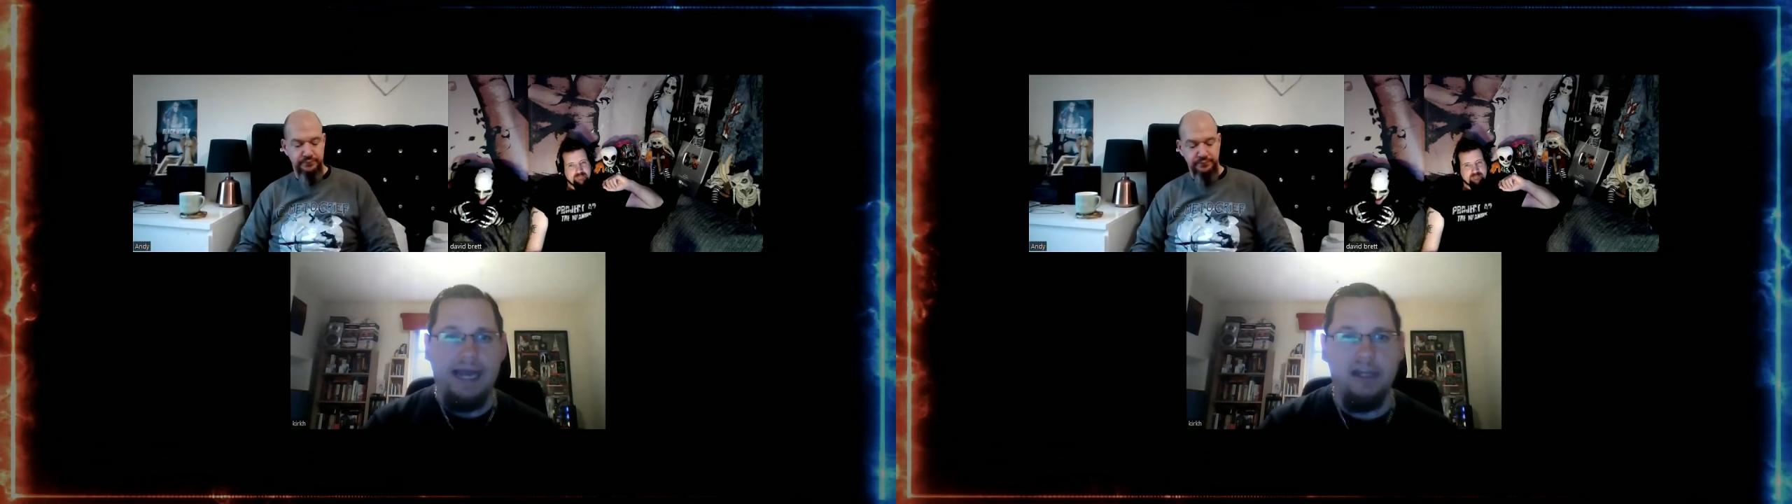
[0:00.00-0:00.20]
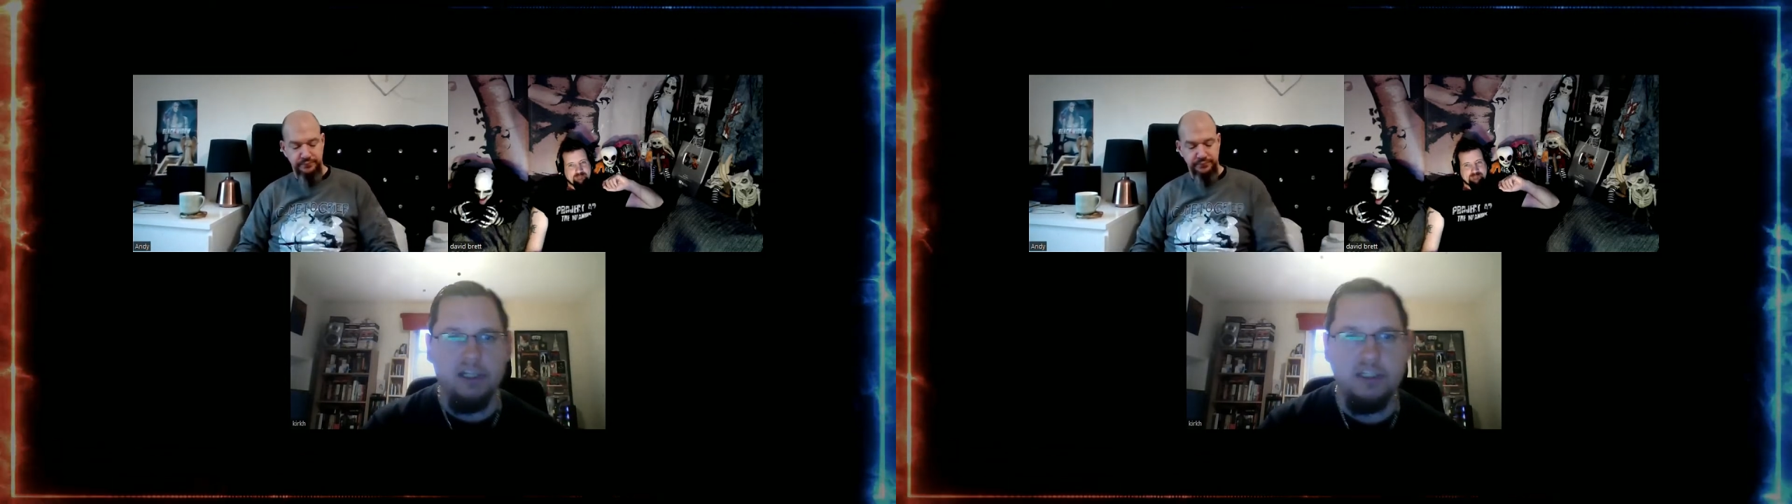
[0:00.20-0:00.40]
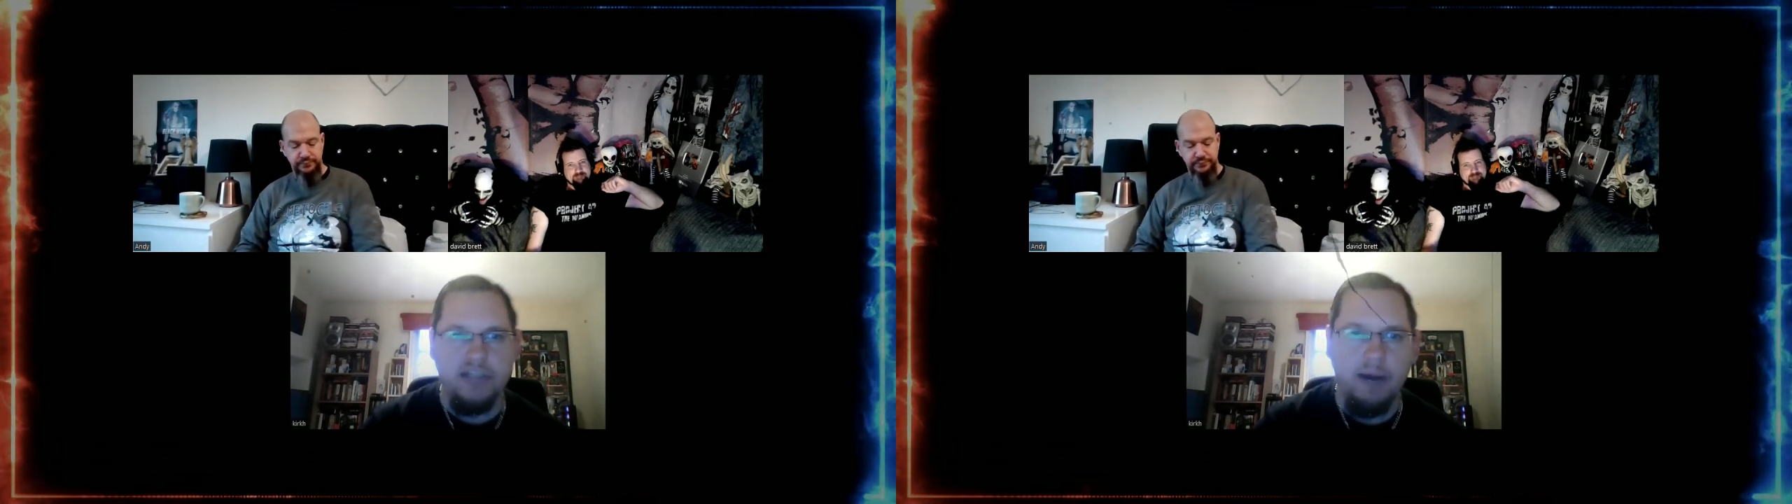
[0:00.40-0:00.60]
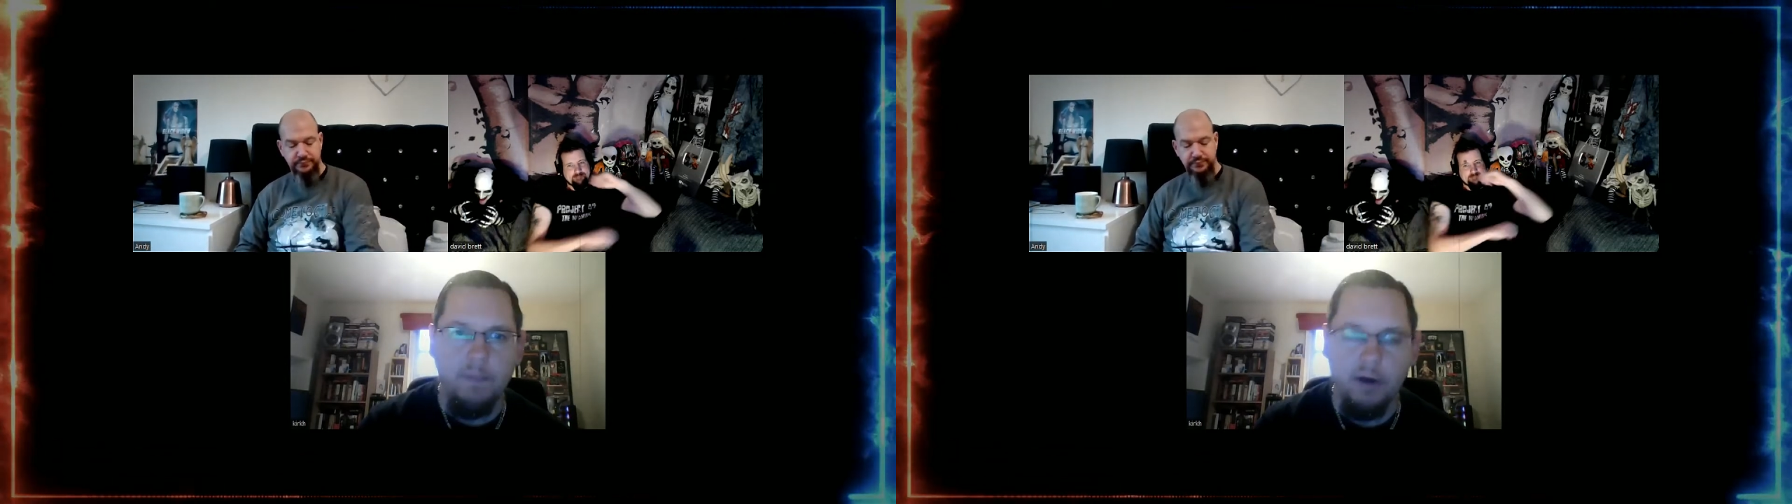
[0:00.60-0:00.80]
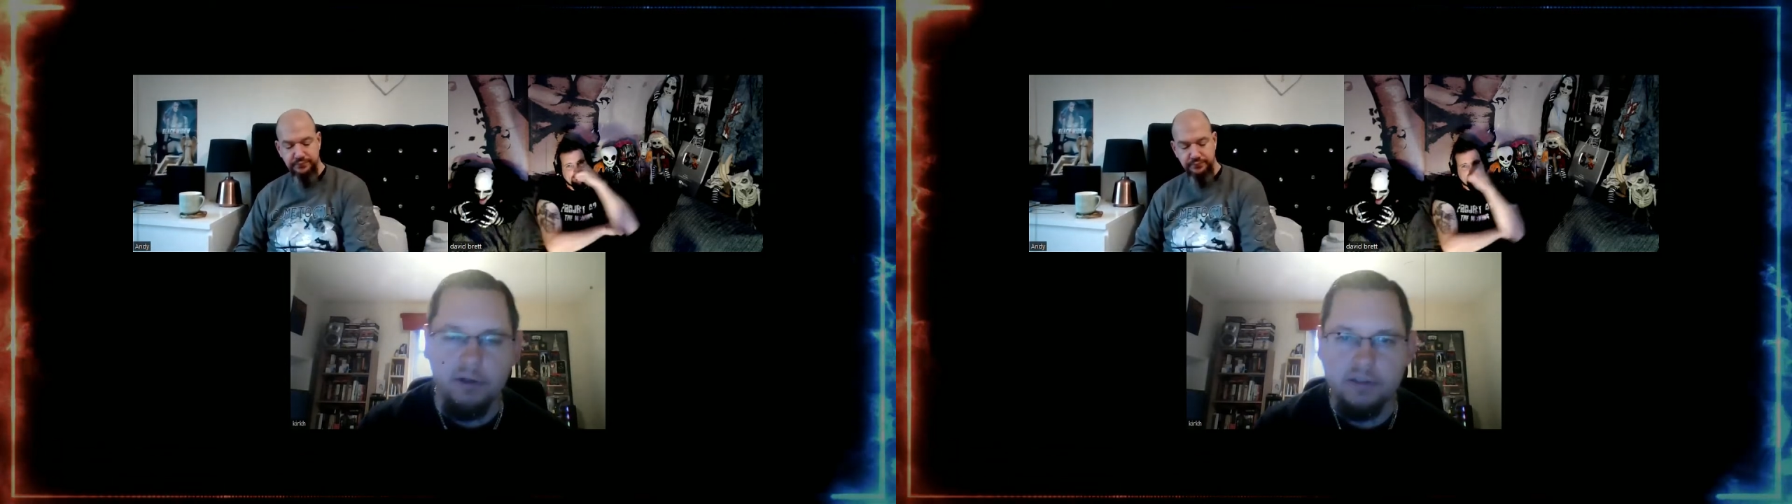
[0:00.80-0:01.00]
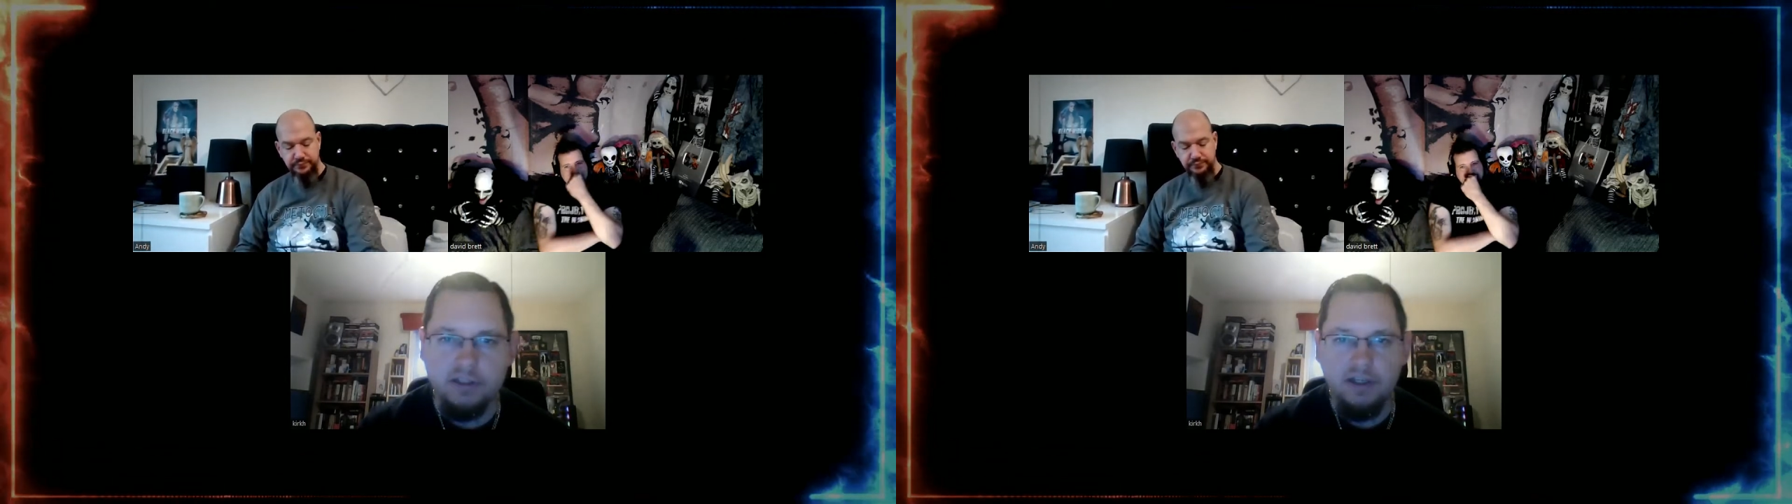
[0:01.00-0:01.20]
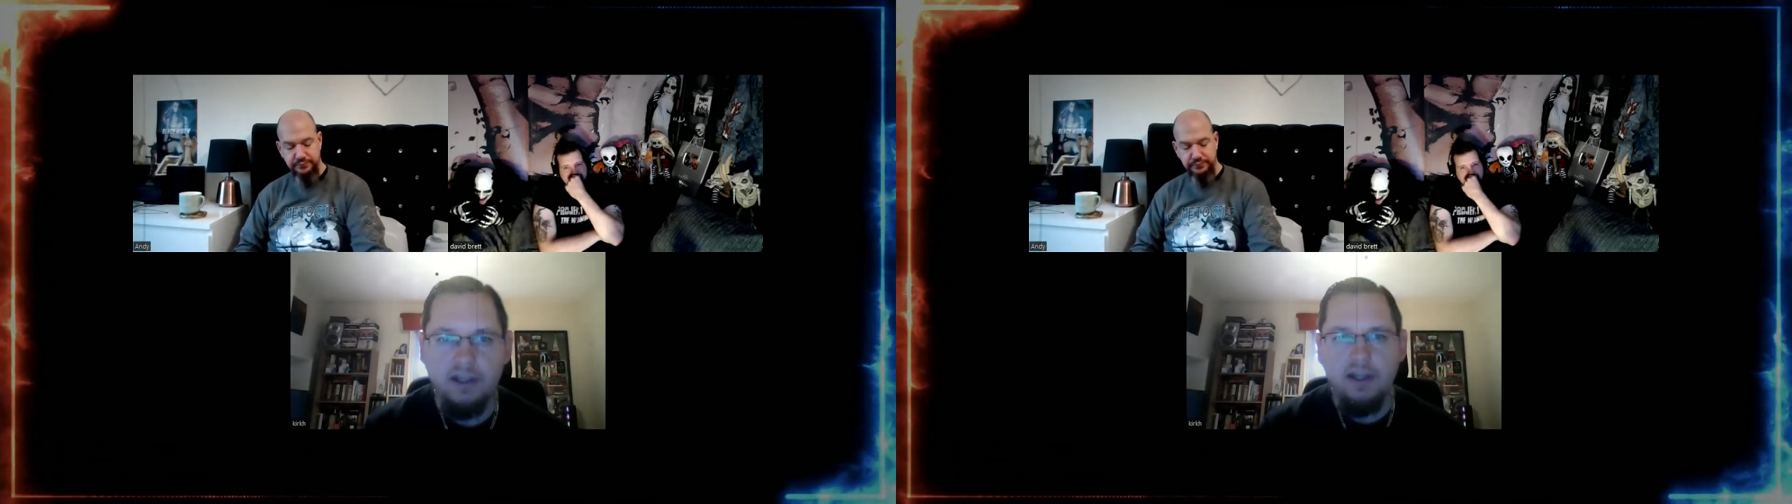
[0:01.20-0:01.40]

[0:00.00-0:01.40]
Callous Dowboys,